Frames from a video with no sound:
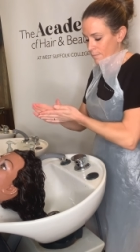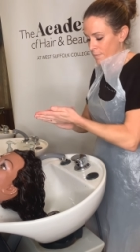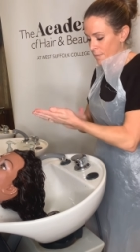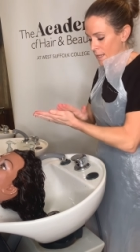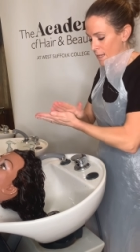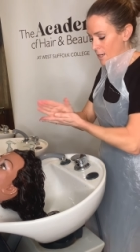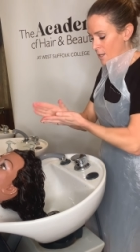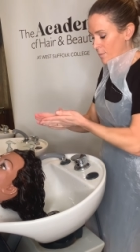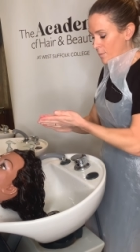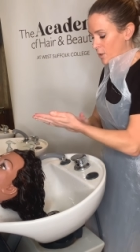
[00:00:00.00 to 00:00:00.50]

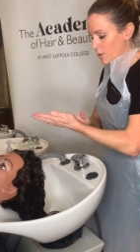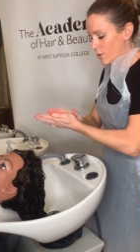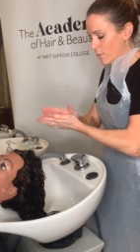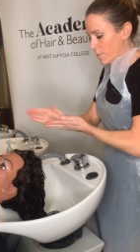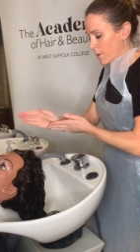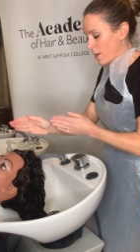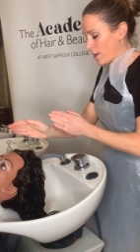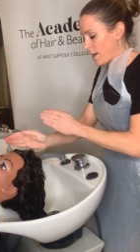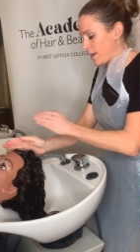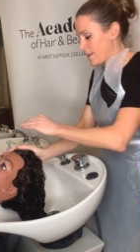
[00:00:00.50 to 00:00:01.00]
And I'm gonna
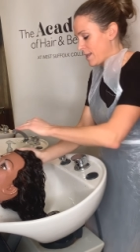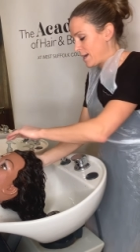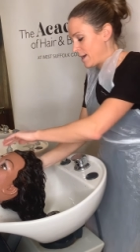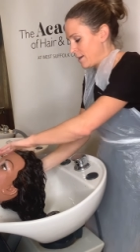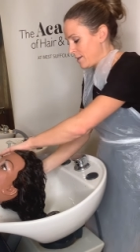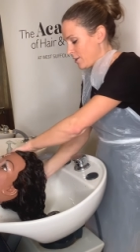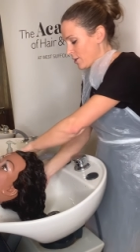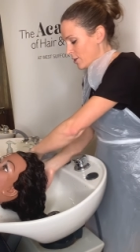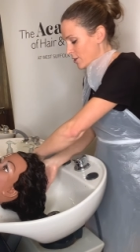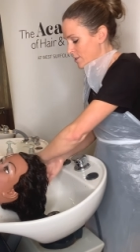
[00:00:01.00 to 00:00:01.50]
apply that
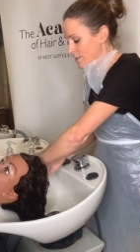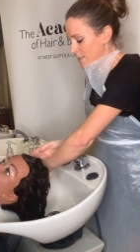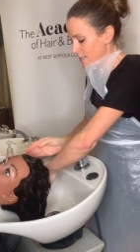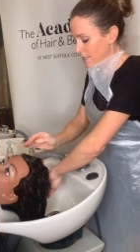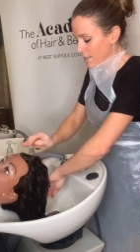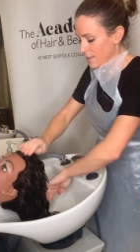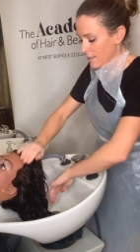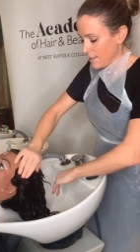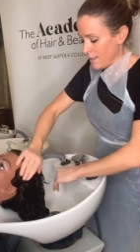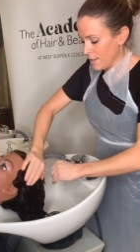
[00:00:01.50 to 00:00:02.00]

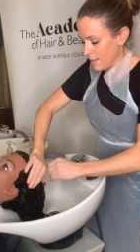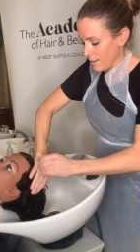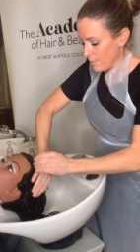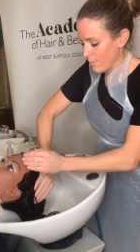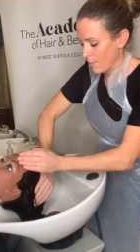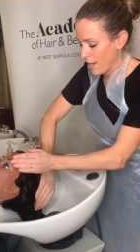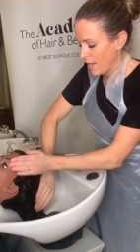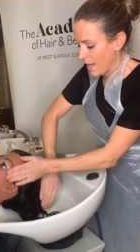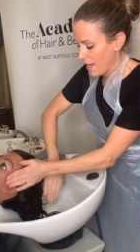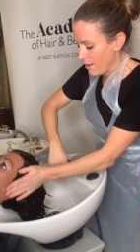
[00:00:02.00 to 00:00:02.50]
using
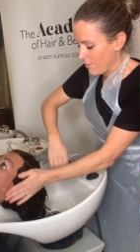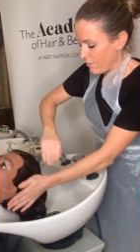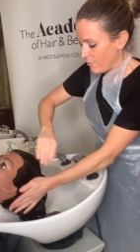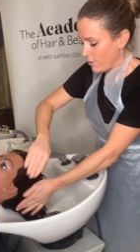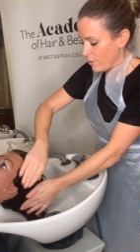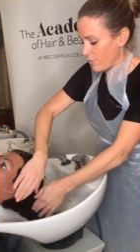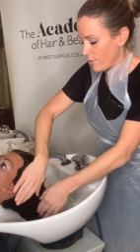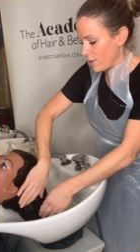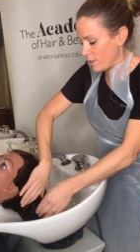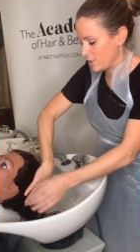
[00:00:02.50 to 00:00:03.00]
my
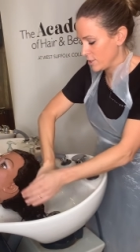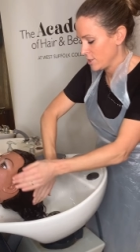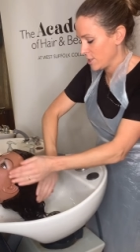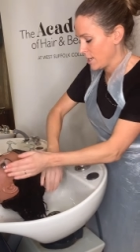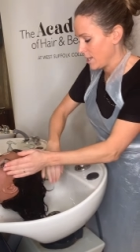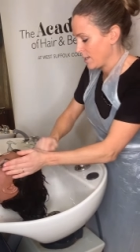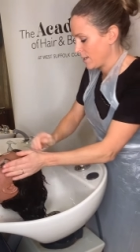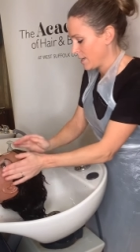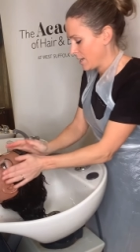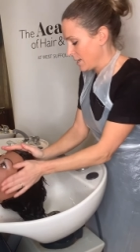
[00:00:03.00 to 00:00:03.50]
effleurage
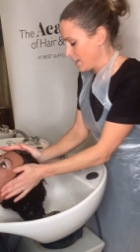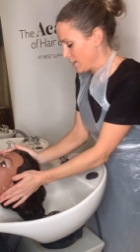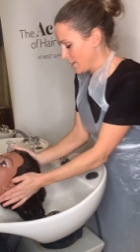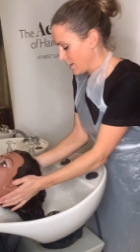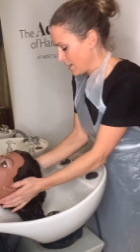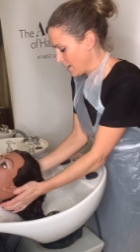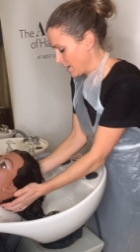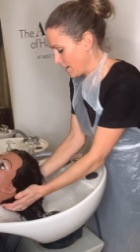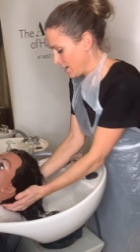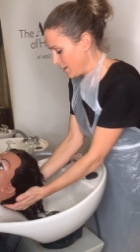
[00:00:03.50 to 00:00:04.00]
technique,
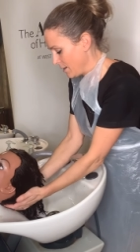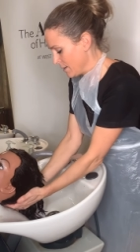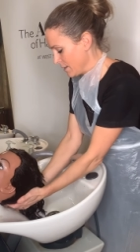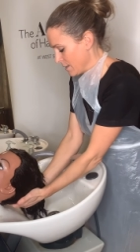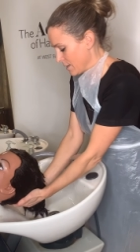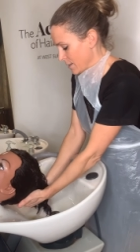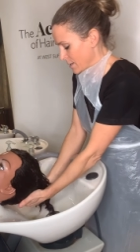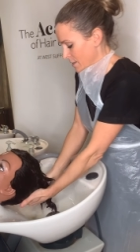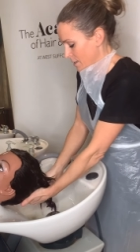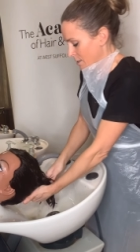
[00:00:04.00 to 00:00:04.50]
okay?
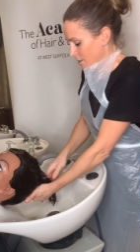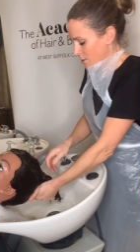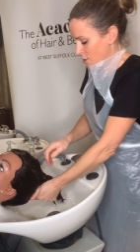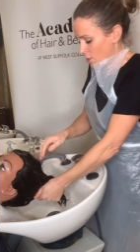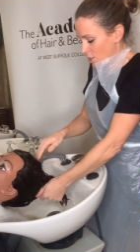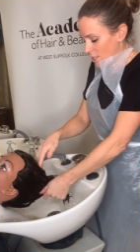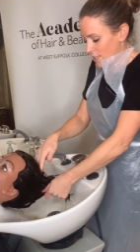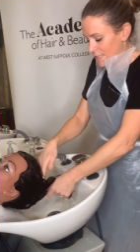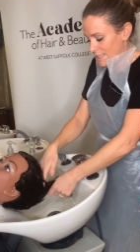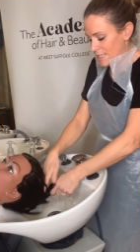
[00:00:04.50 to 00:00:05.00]
So
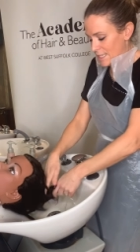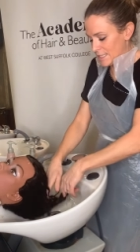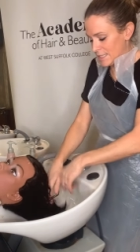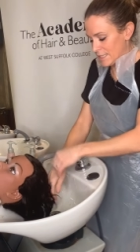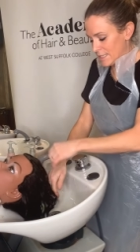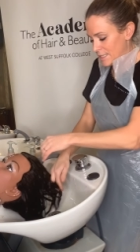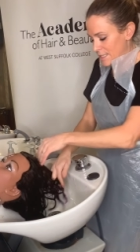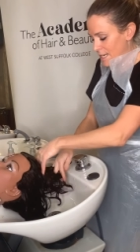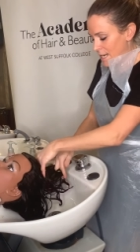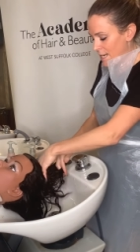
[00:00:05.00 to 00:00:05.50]
you can
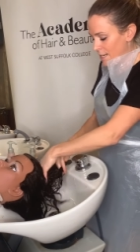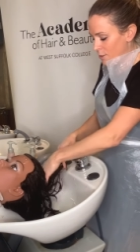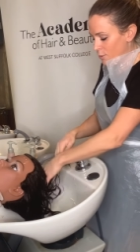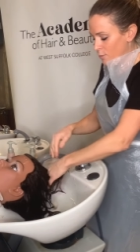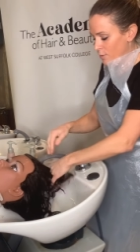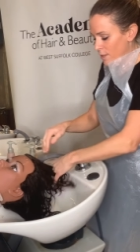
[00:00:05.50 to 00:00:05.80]
disentangle